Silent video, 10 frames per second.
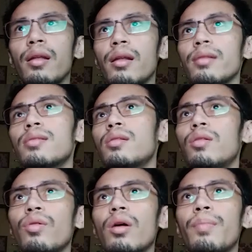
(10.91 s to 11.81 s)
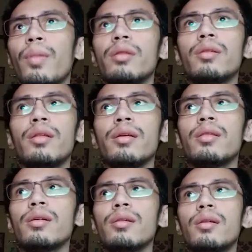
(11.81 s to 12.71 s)
let's look upon the
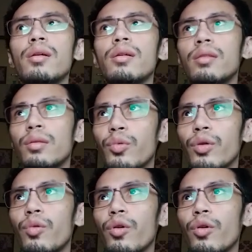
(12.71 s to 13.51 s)
data that we're